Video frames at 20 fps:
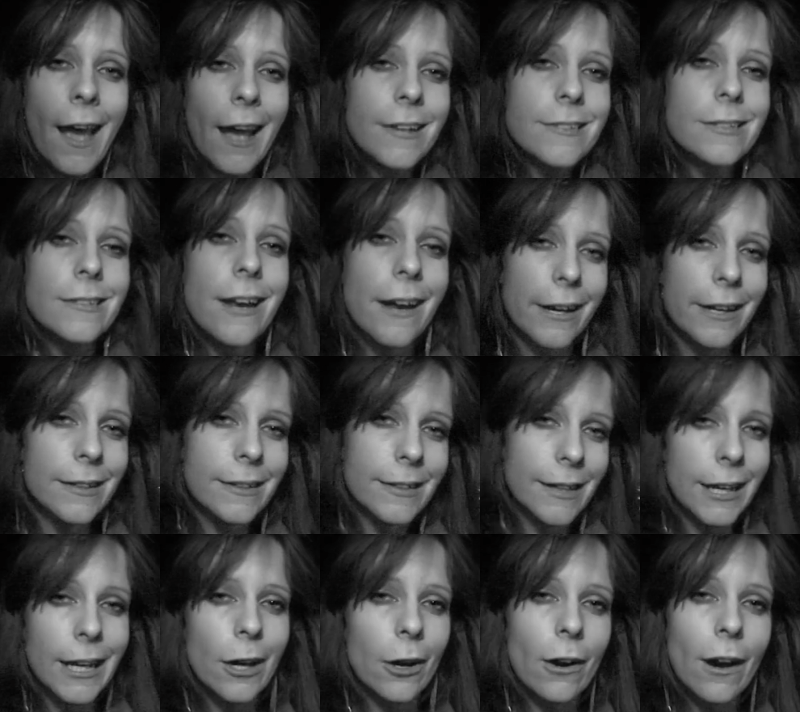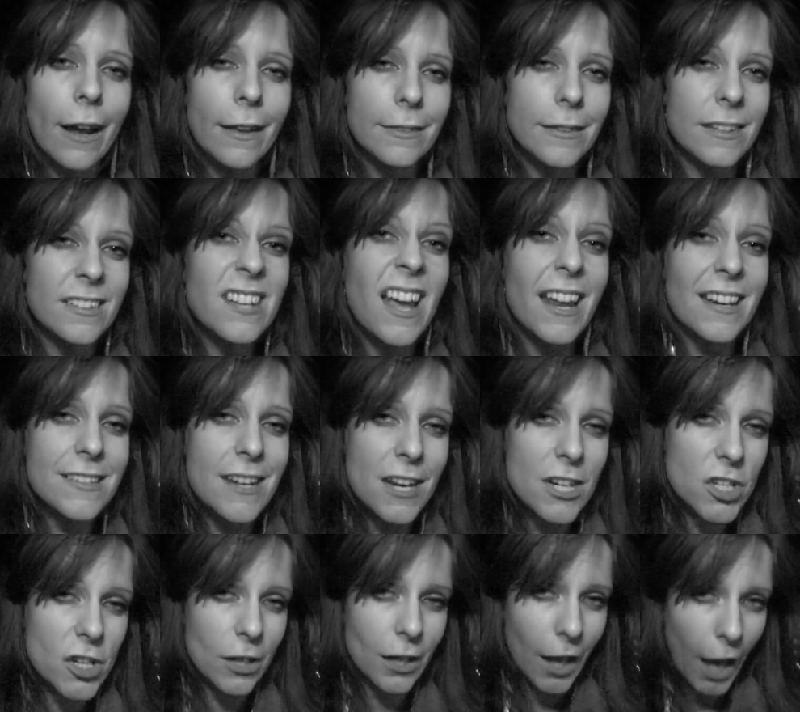And tonight, here at the
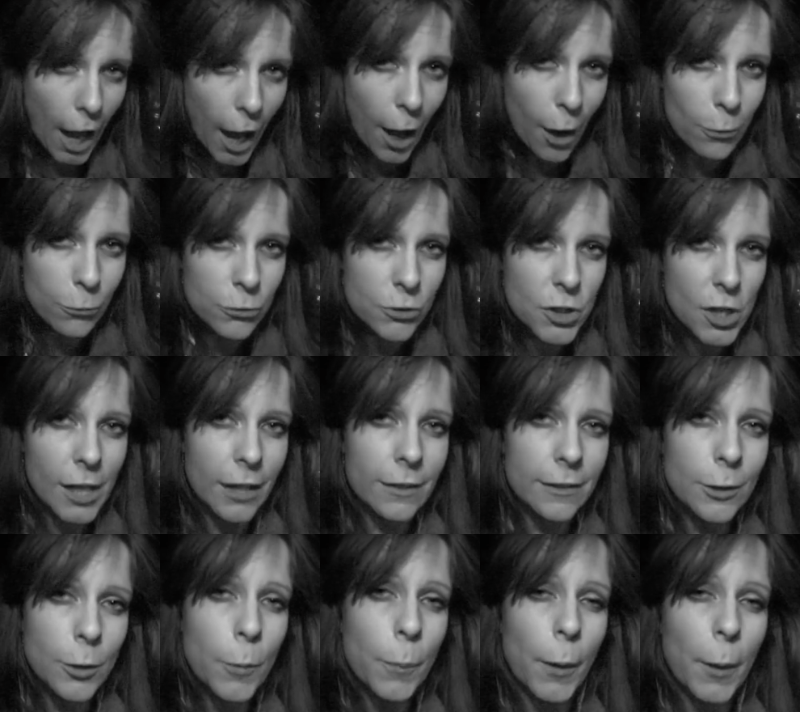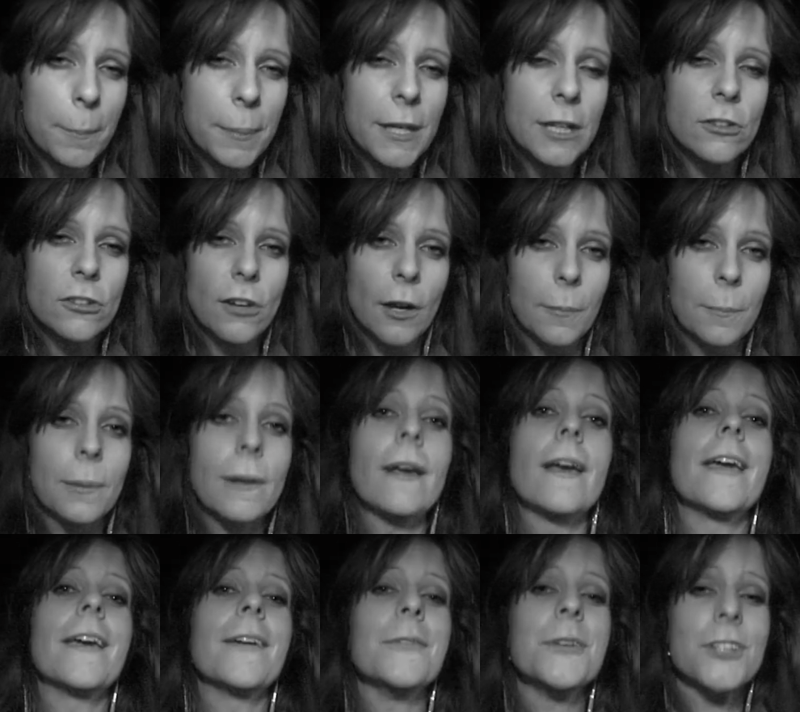Temptation Lounge in Newport Beach, I'm
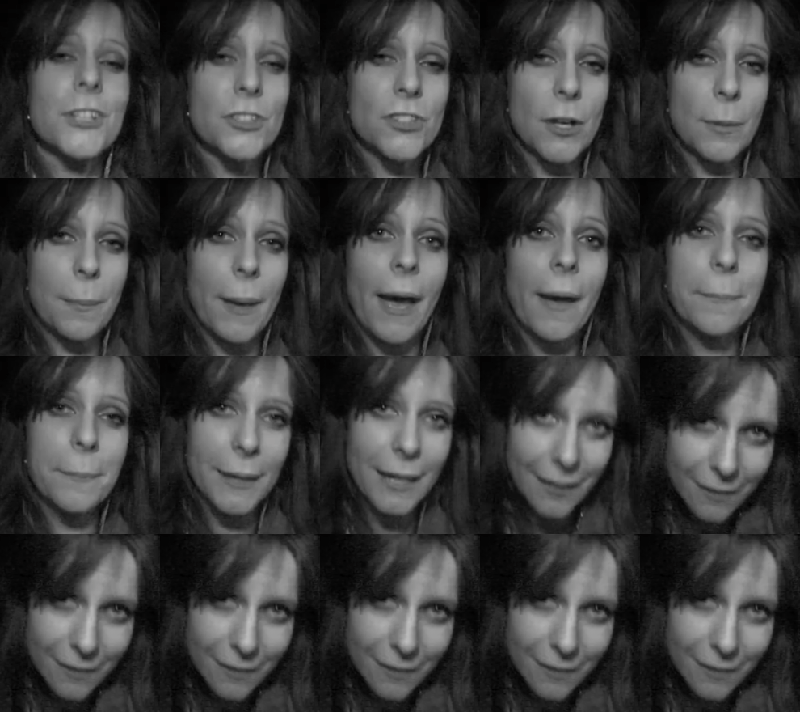playing with DJ BEHmix.